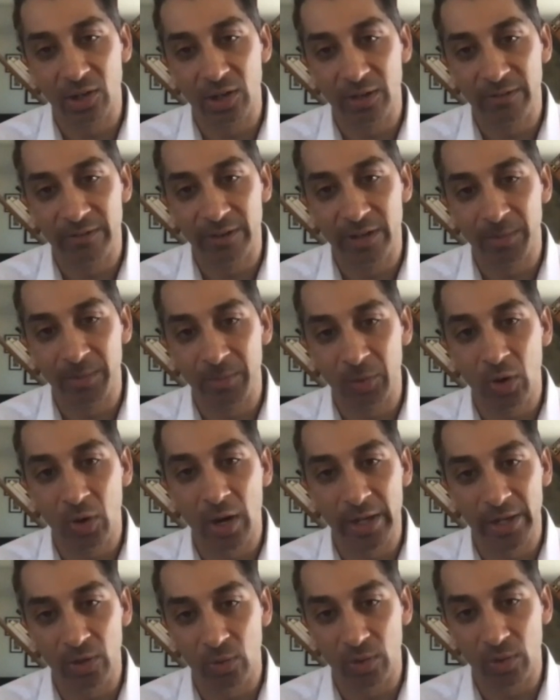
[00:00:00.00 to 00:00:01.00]
from
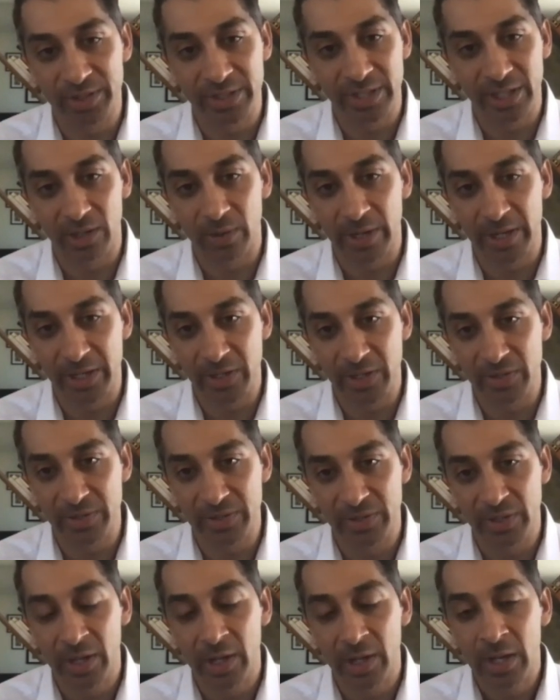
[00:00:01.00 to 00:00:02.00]
chronic oral steroid
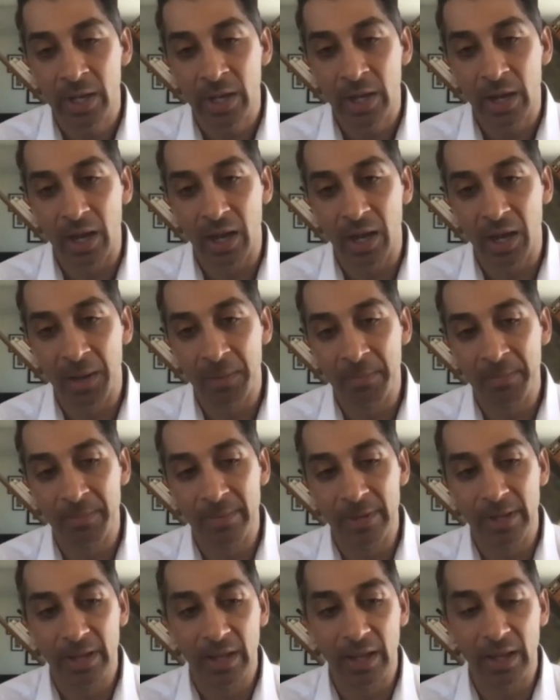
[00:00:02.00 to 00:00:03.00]
use. Um,
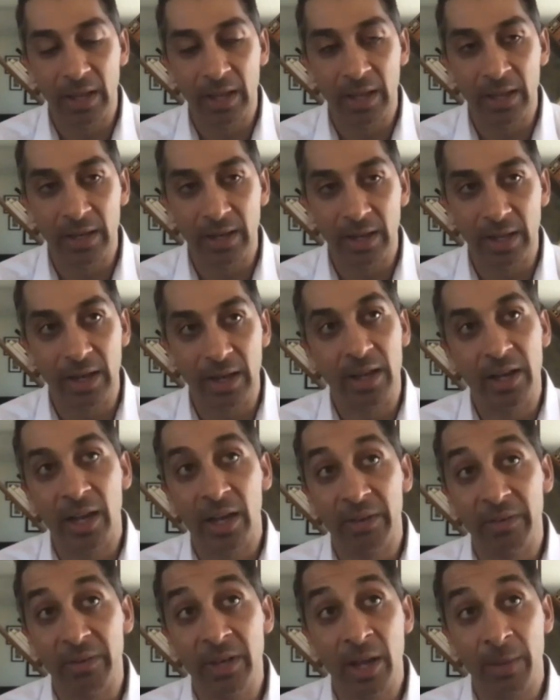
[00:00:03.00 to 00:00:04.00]
and a
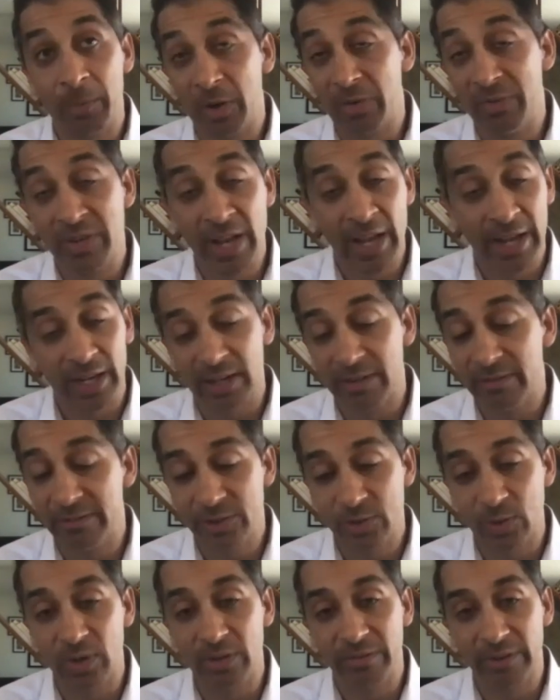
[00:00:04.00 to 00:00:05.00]
n- number of negative
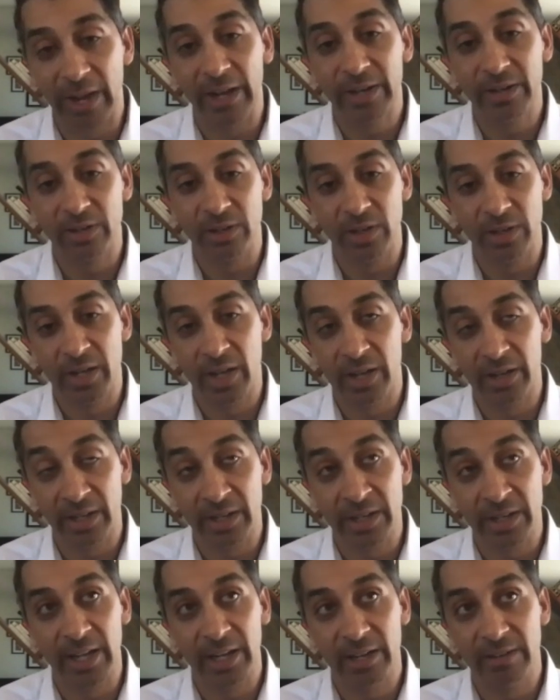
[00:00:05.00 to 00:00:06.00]
sort of factor, n-
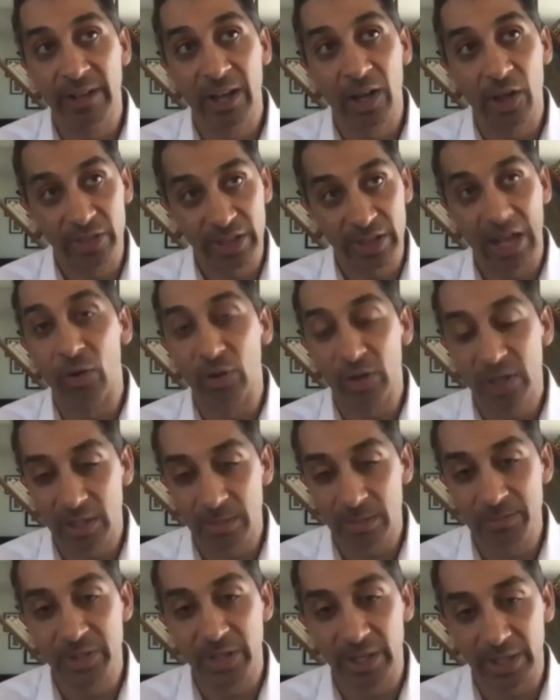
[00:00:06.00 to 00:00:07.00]
negative health
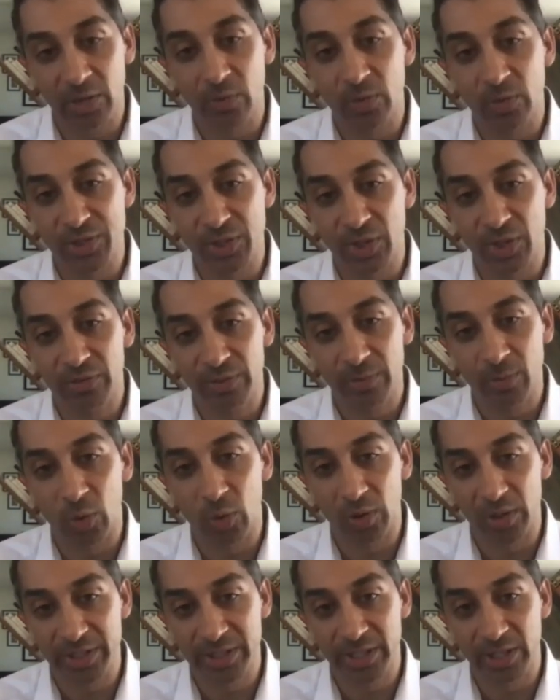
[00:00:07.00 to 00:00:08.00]
outcomes that can result from
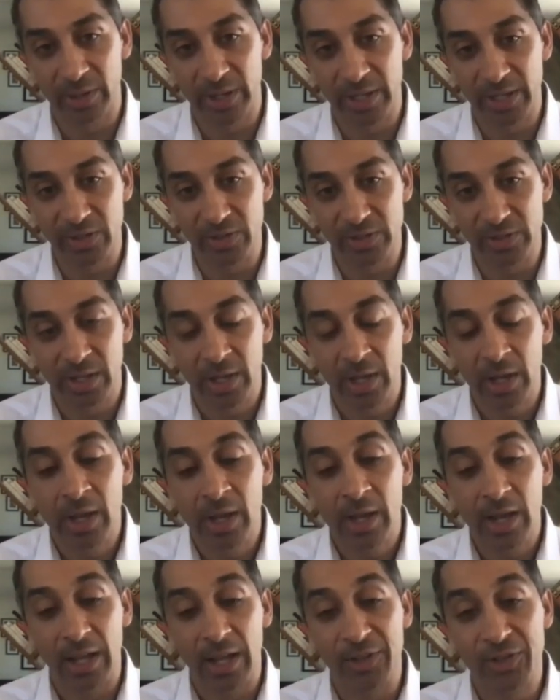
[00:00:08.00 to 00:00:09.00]
oral steroid use.
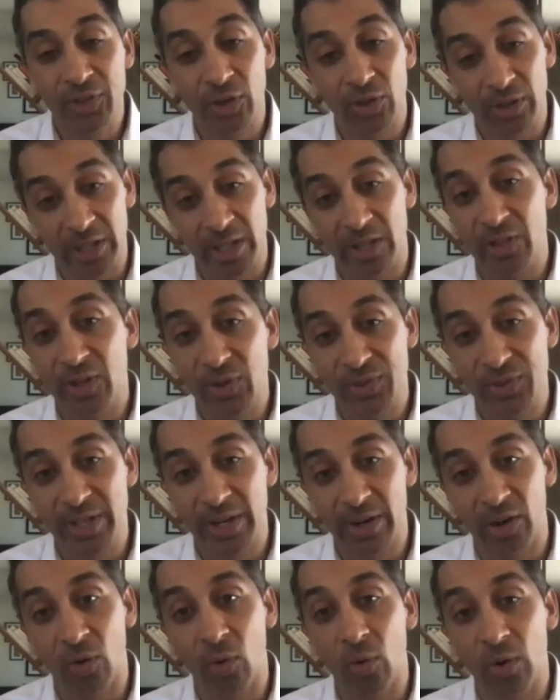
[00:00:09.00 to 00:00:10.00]
And certainly in those
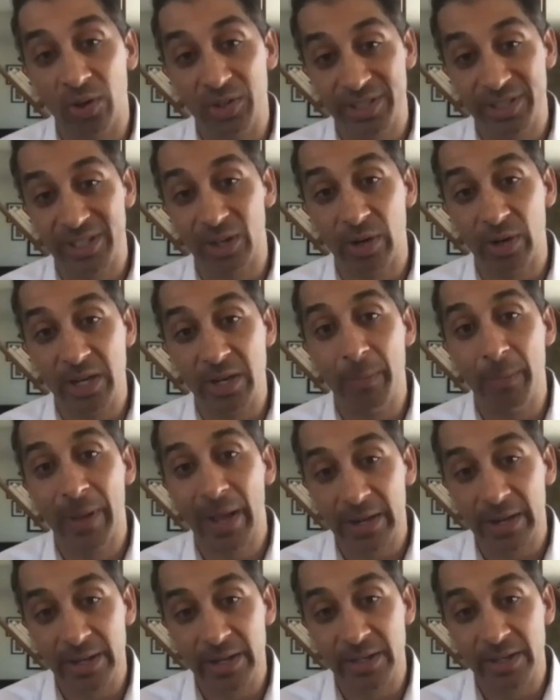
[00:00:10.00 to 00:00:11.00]
that are oral steroid
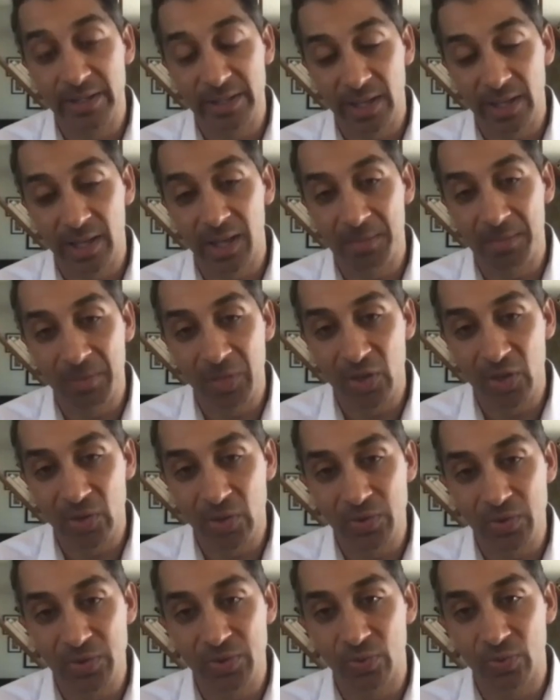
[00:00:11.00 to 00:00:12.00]
dependent, um,
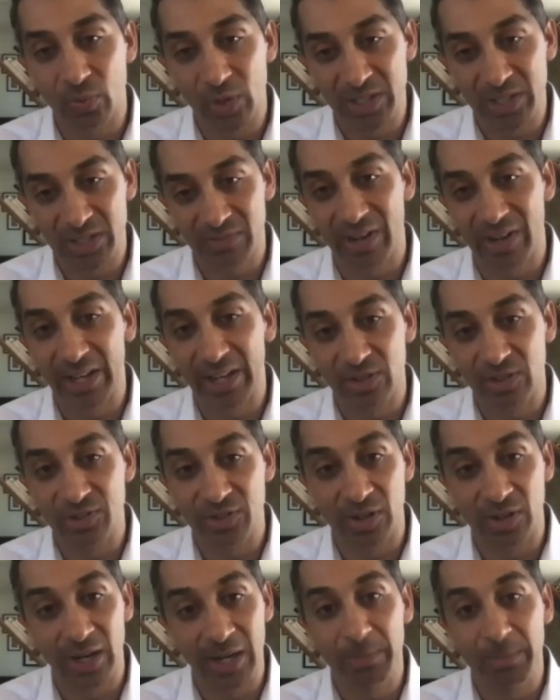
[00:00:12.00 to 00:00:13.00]
those risk
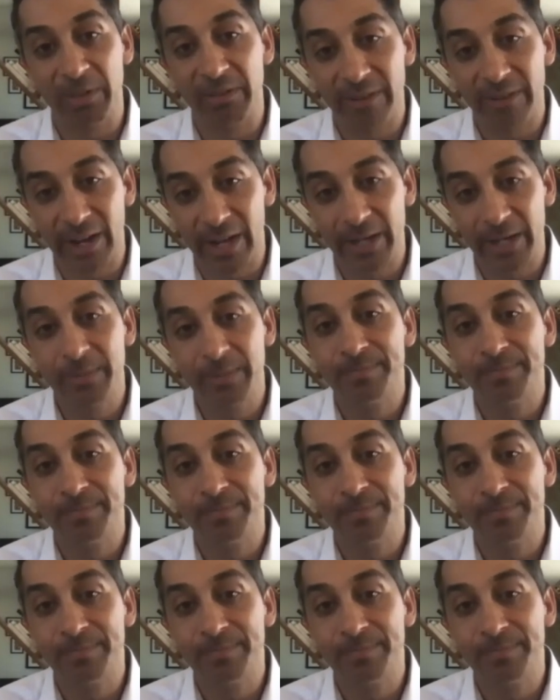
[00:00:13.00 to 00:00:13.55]
factors are amplified